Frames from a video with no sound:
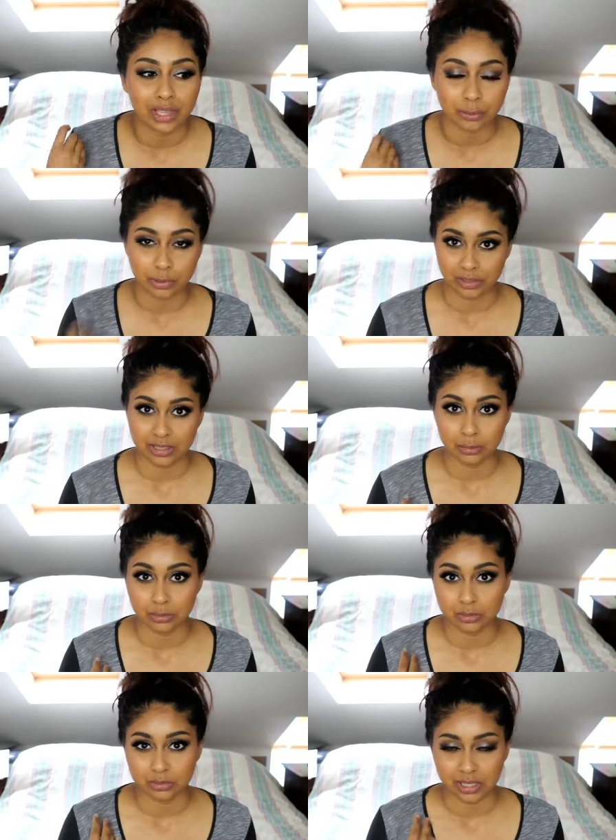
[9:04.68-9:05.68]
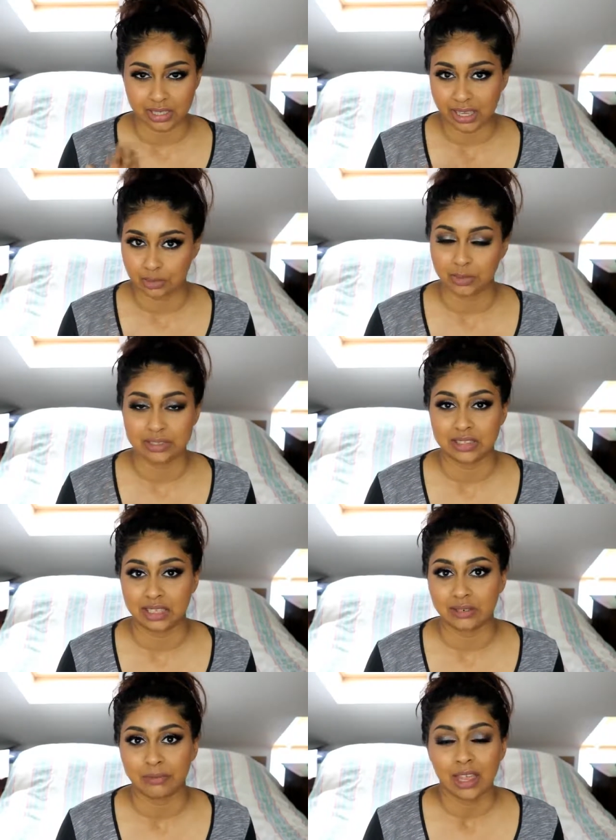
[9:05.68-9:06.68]
that product that will like help my
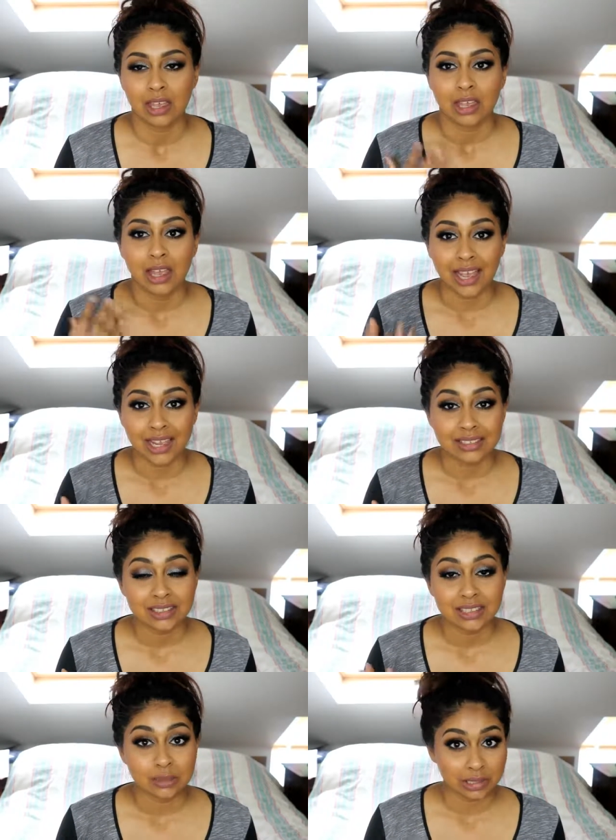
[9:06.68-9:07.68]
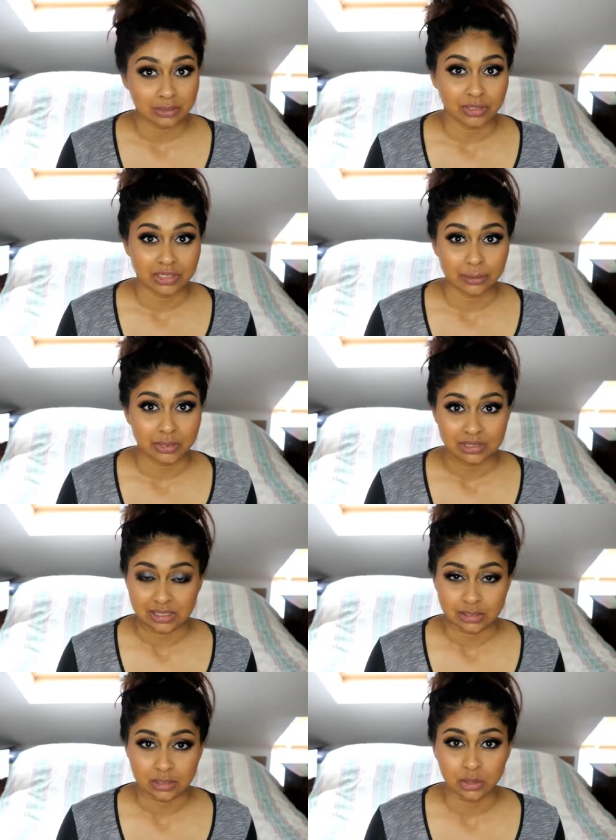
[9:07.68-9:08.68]
skin. And it evened out my
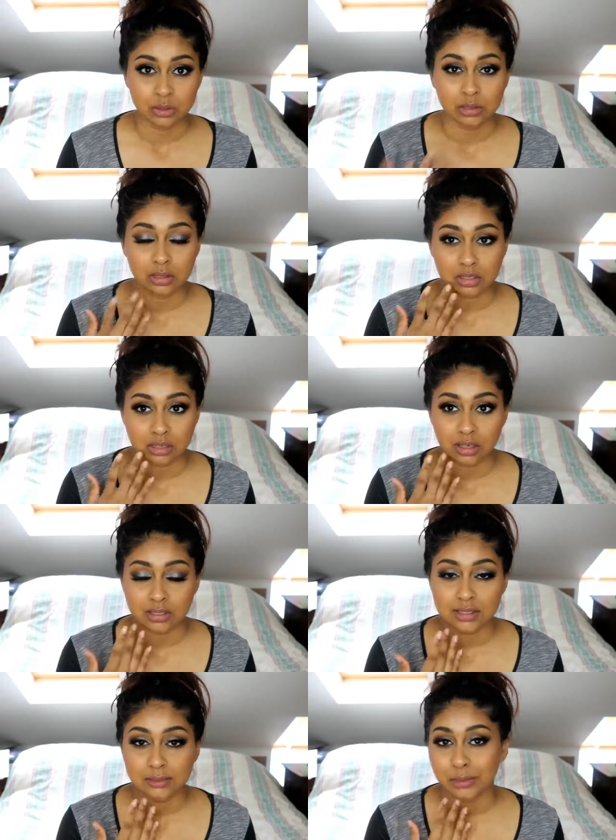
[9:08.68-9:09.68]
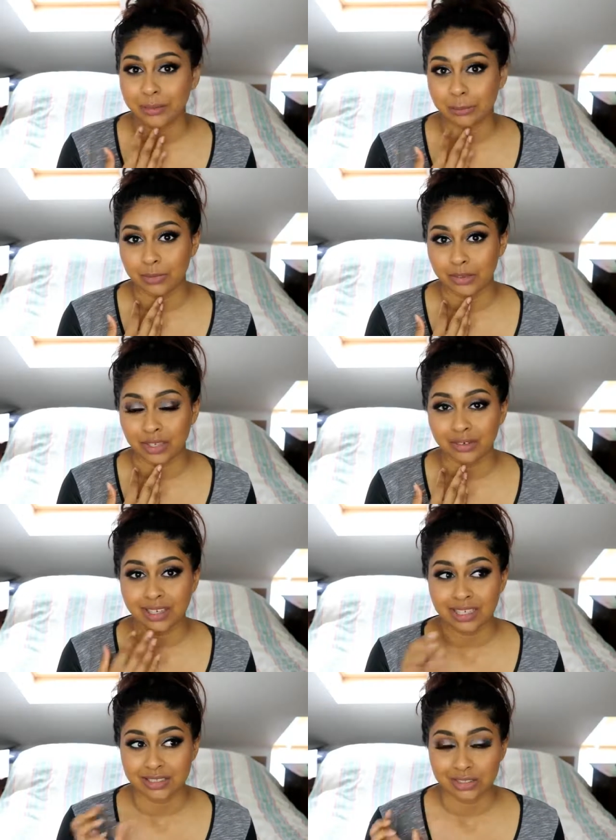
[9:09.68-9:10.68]
skin tone. The darkness around my mouth
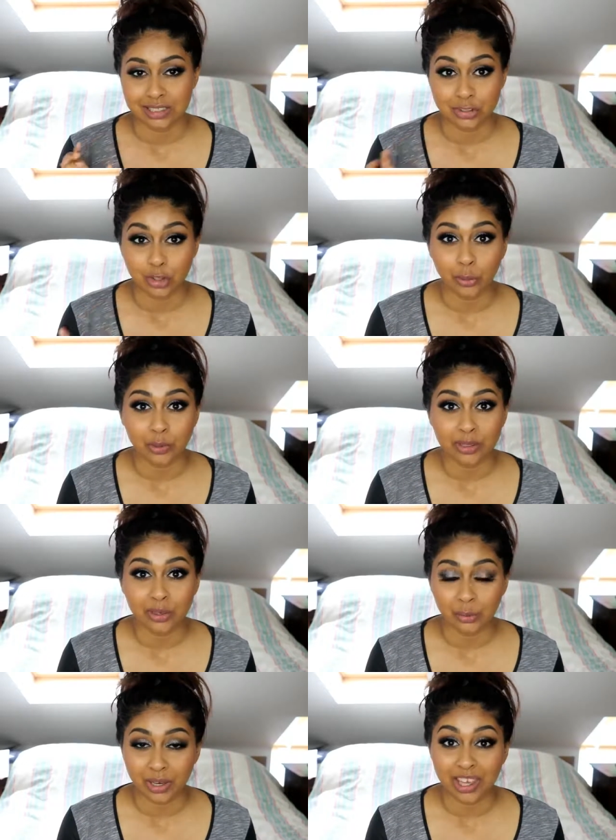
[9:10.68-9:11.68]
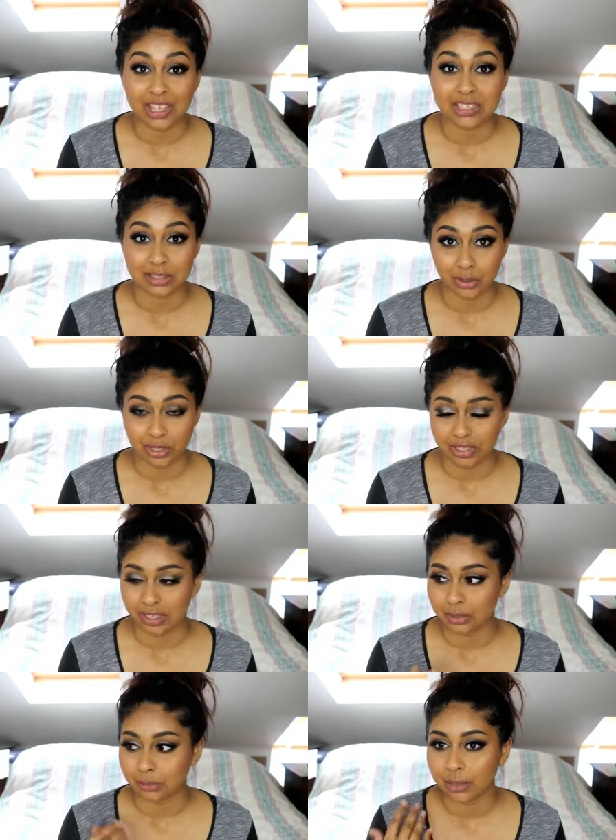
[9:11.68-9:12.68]
area is going away slowly.
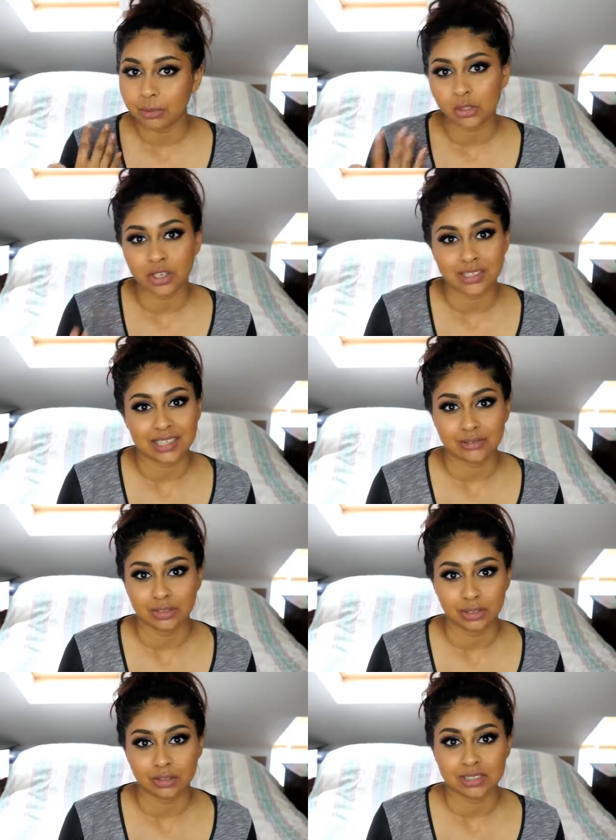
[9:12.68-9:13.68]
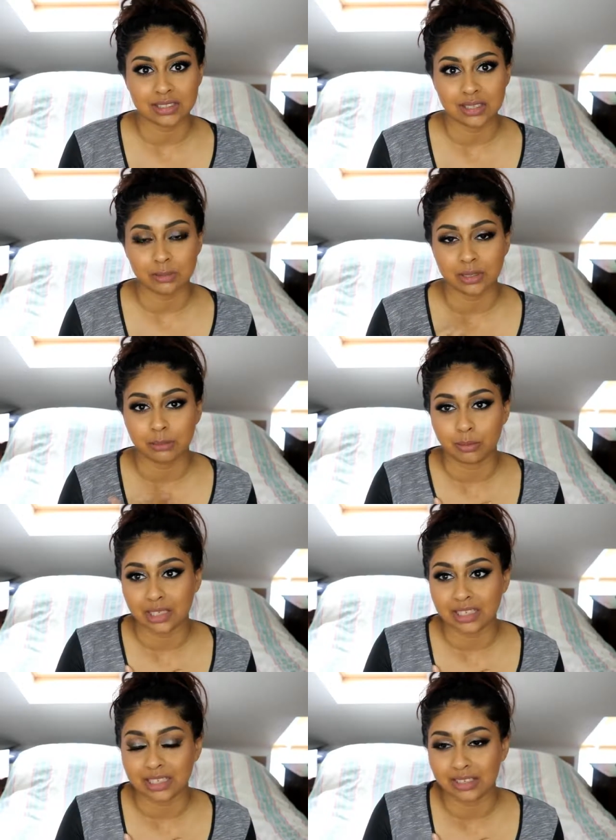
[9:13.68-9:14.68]
Like, maybe you guys haven't noticed it, but
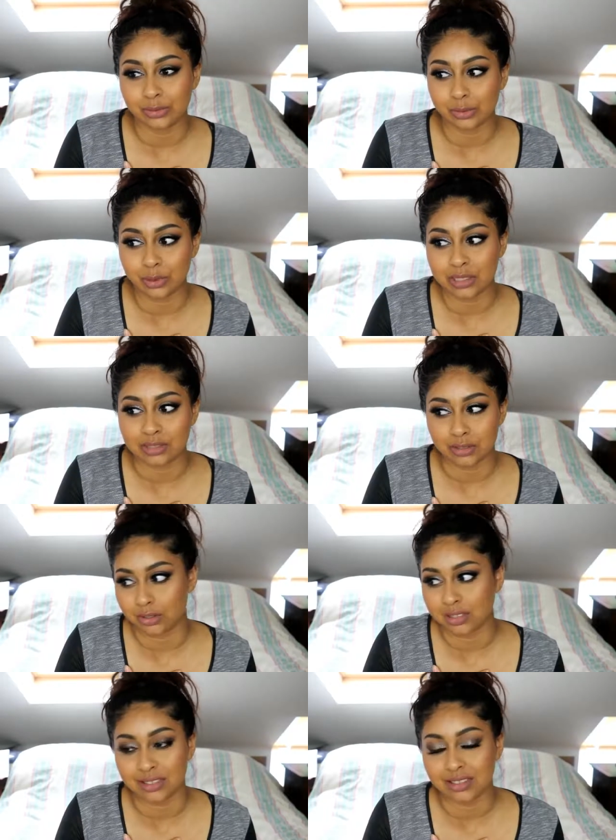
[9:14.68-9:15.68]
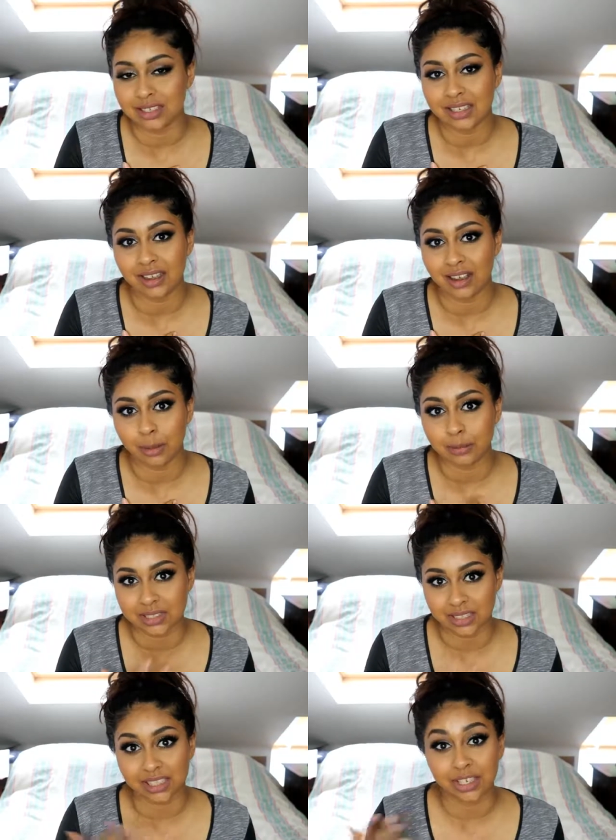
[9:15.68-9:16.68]
me that always notices it, I'm
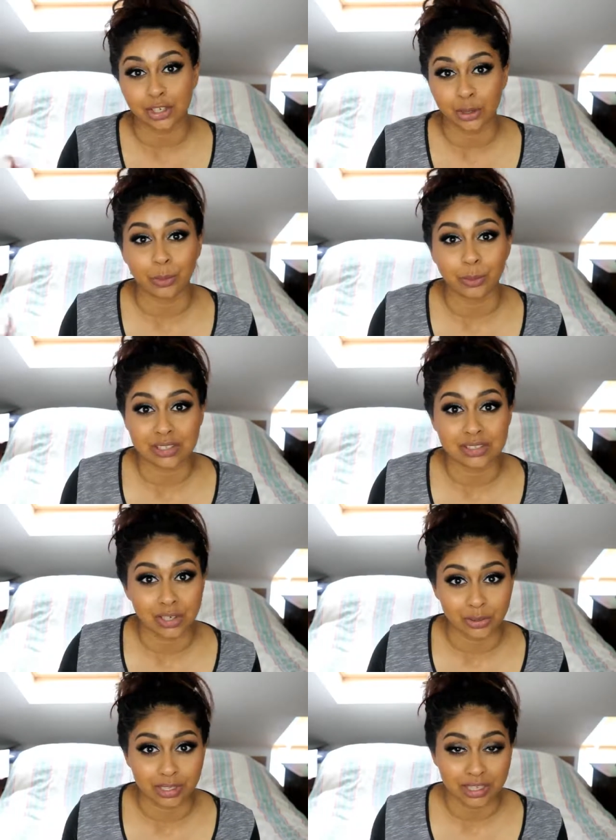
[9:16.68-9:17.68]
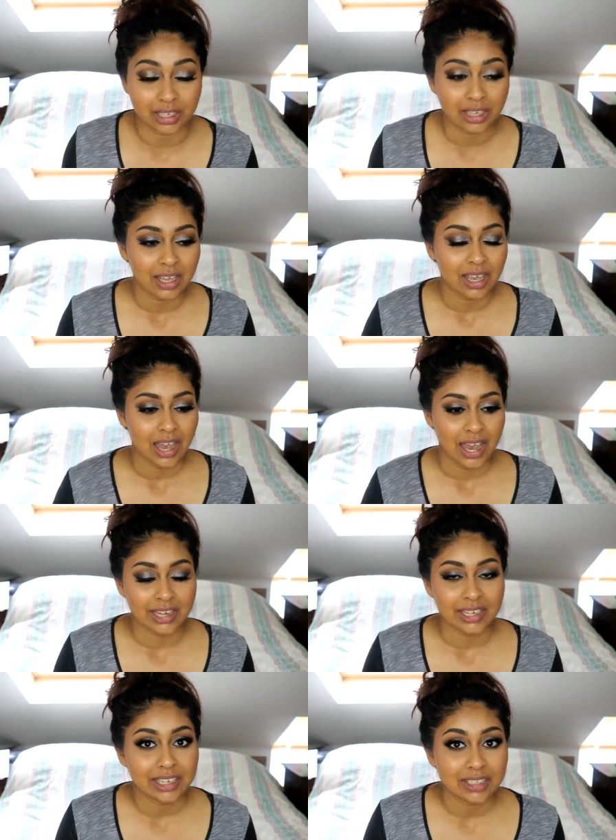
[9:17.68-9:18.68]
seeing it go away slowly.
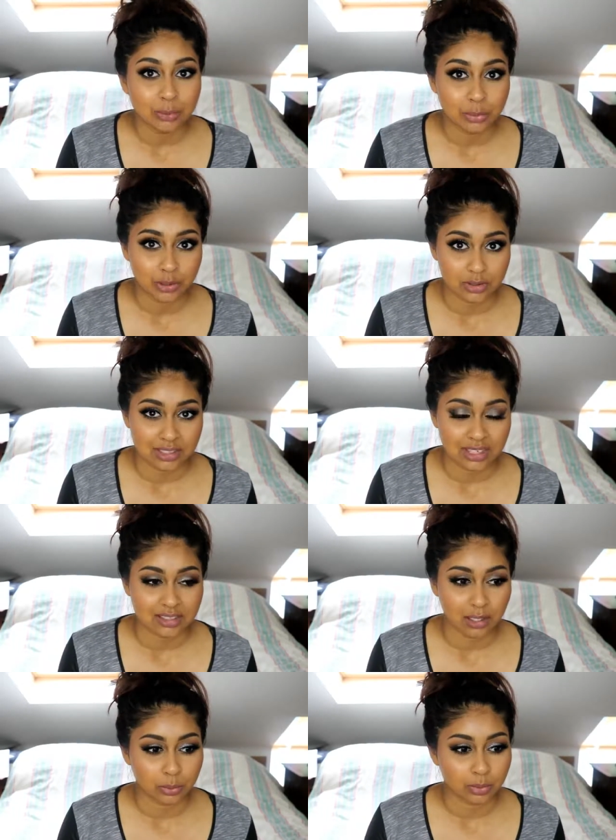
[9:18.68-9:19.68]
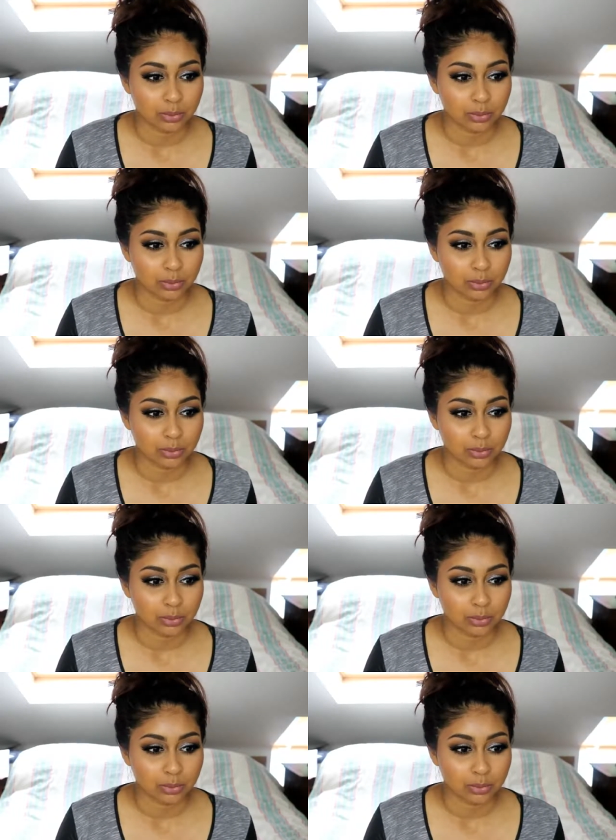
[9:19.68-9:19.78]
And it is a process. I